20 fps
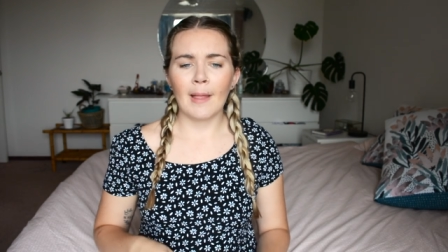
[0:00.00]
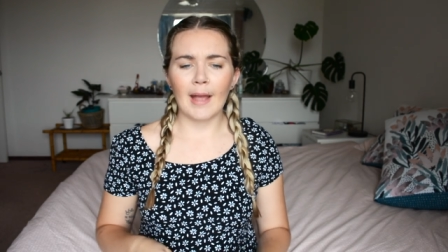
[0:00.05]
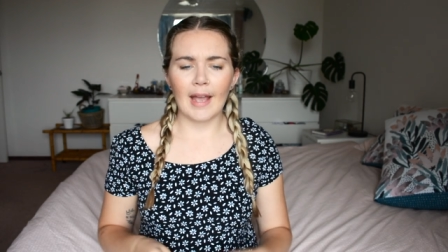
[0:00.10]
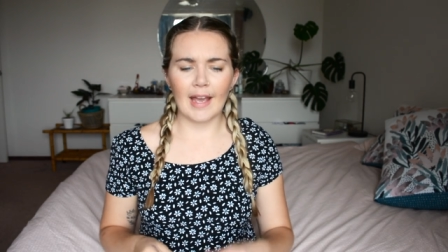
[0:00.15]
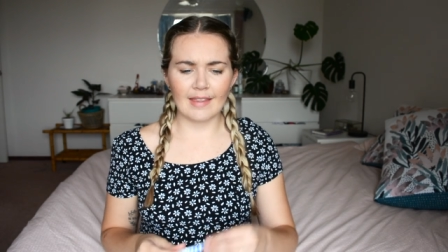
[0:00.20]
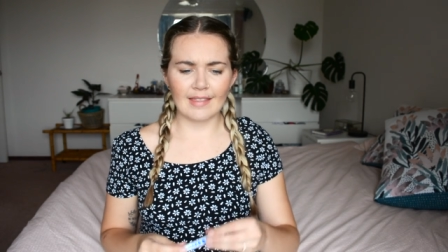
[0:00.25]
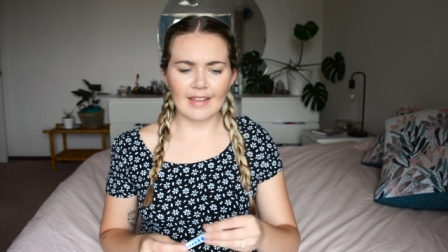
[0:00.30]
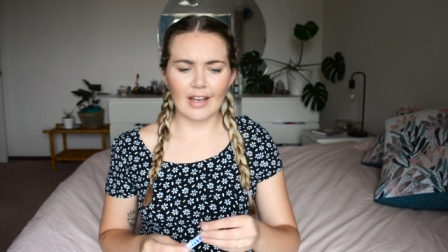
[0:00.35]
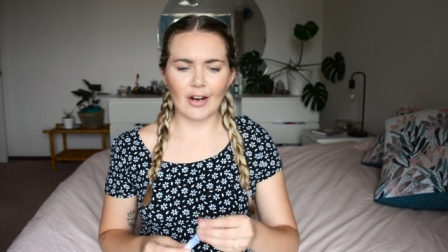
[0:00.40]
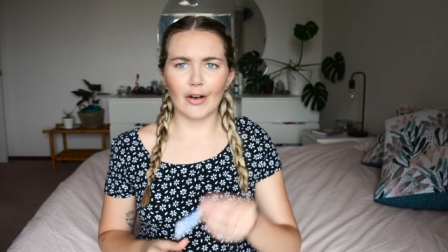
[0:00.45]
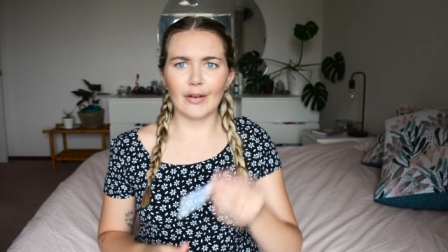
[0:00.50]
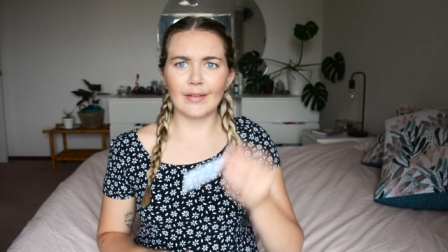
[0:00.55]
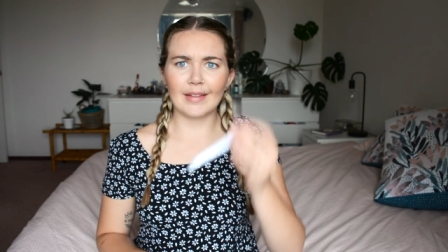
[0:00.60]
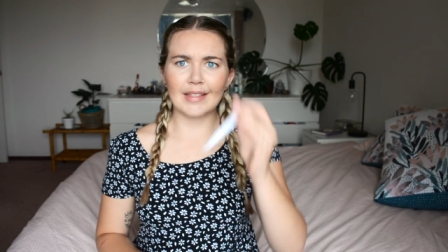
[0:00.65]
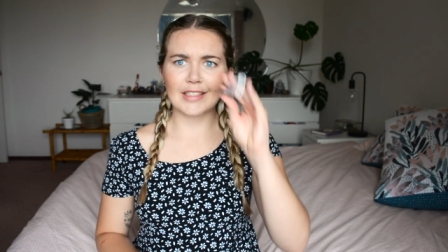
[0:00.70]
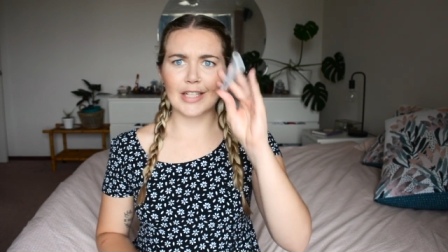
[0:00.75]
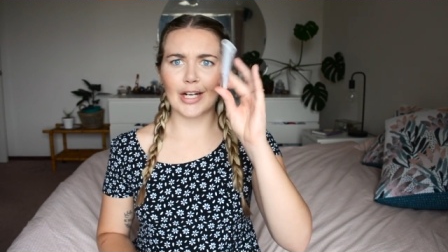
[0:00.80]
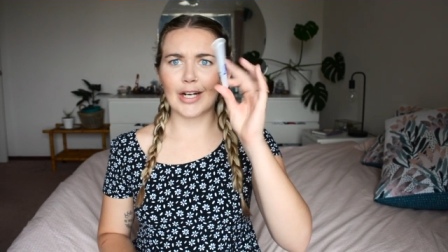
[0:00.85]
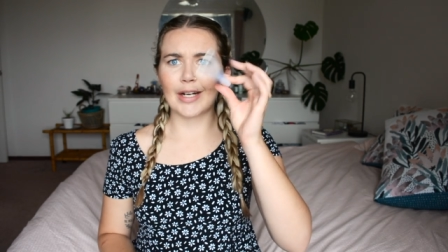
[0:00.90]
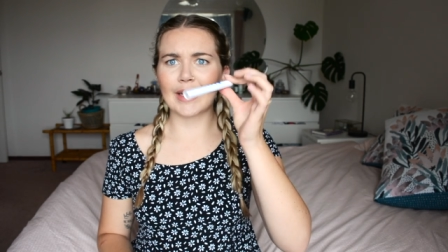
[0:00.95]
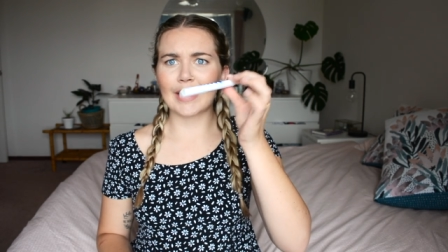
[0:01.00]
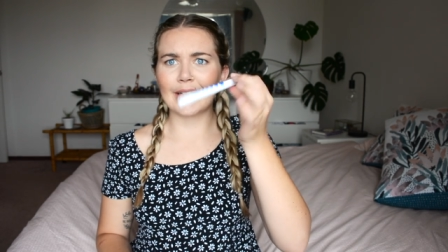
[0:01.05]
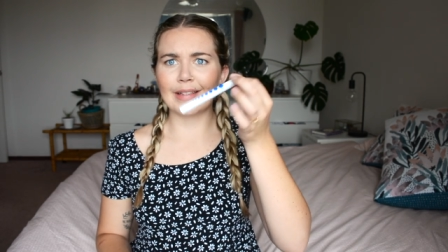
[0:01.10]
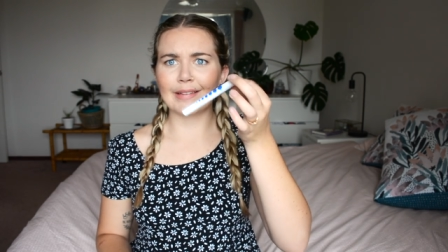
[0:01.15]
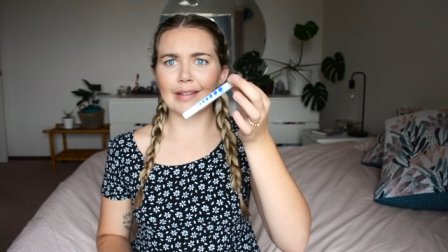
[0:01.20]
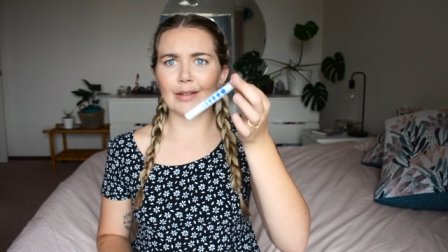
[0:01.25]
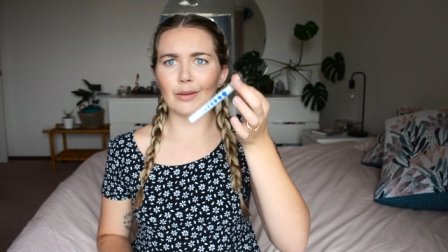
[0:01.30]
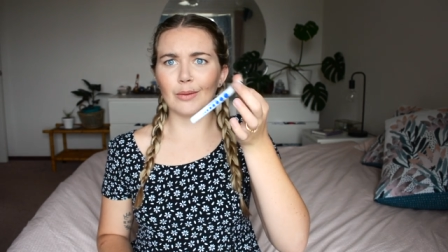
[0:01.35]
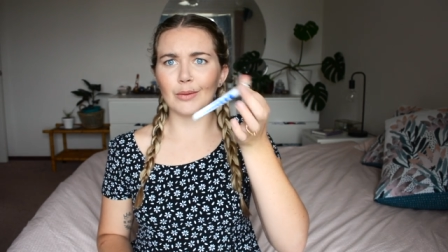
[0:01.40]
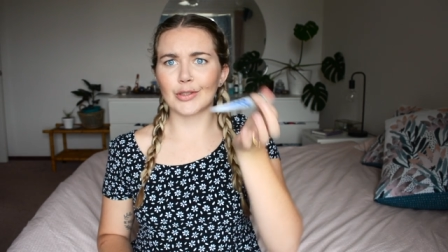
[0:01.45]
and they're only tiny and
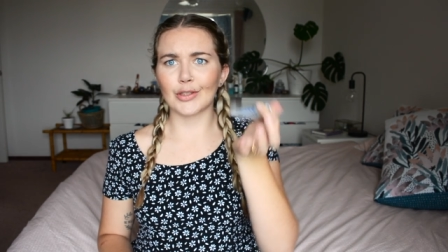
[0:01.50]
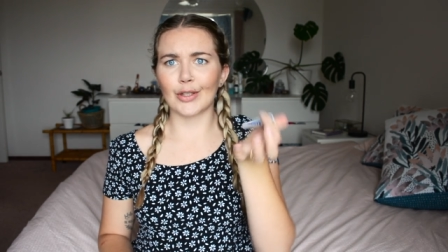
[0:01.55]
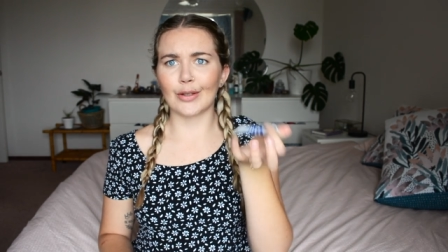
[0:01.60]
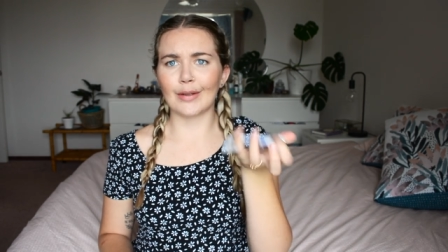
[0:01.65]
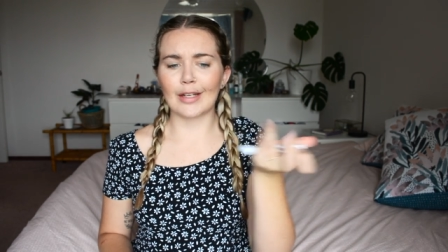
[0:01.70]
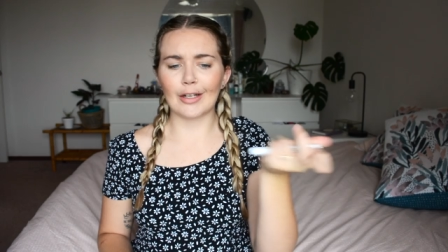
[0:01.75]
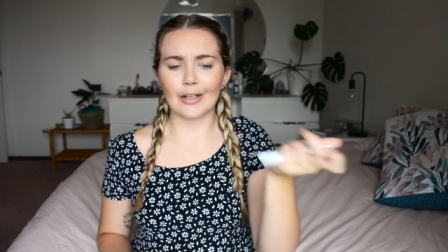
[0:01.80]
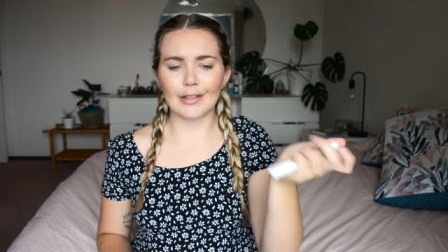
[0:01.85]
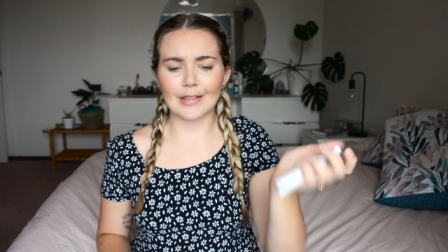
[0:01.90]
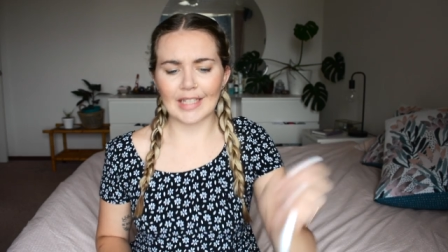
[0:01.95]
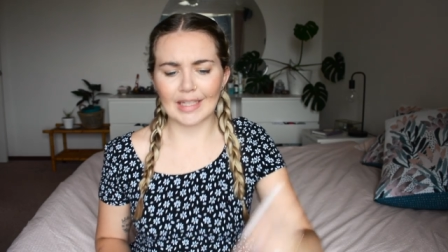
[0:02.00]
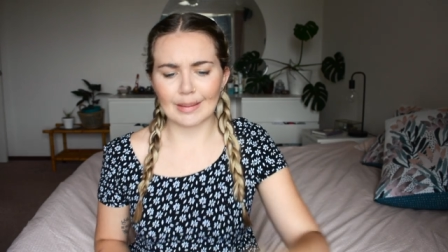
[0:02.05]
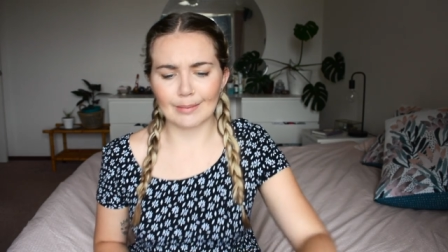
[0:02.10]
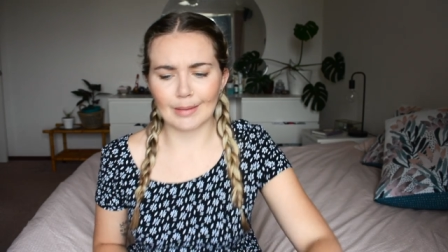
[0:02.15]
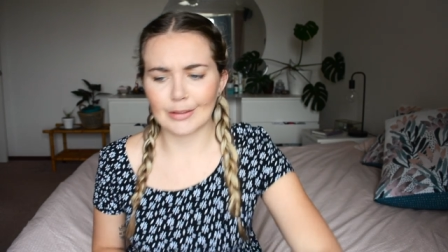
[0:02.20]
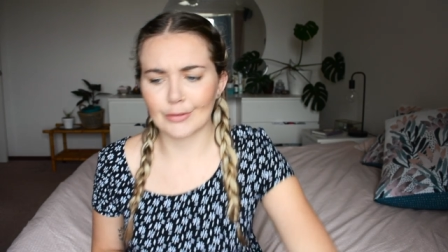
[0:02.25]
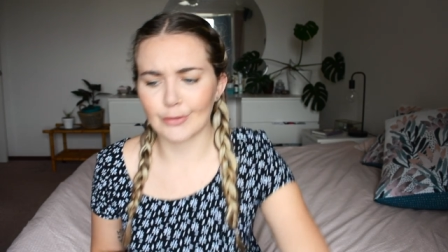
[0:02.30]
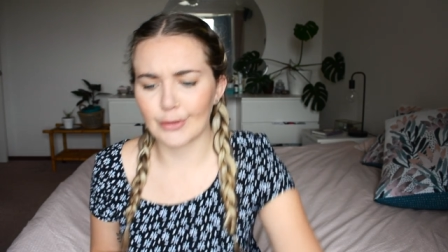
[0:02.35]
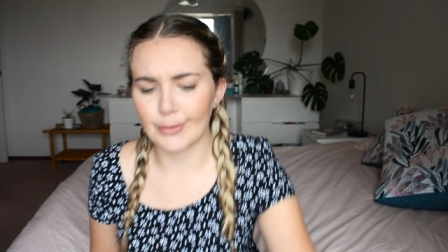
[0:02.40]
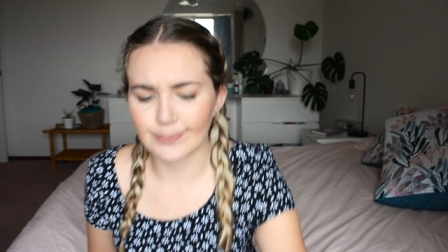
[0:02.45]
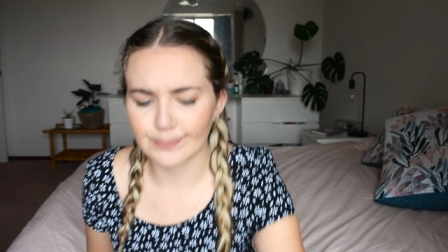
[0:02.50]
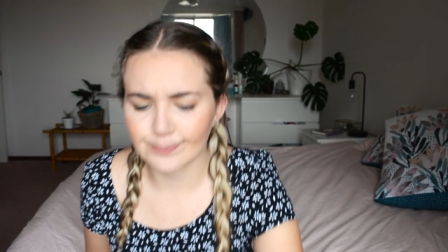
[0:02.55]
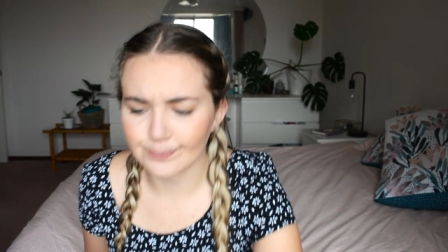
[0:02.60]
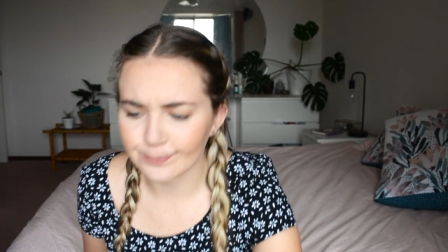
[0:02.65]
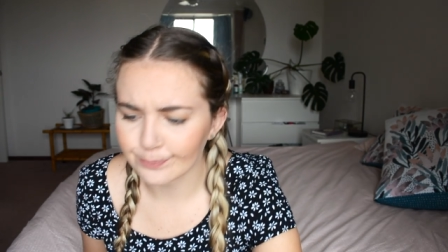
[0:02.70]
little so they don't take up much room.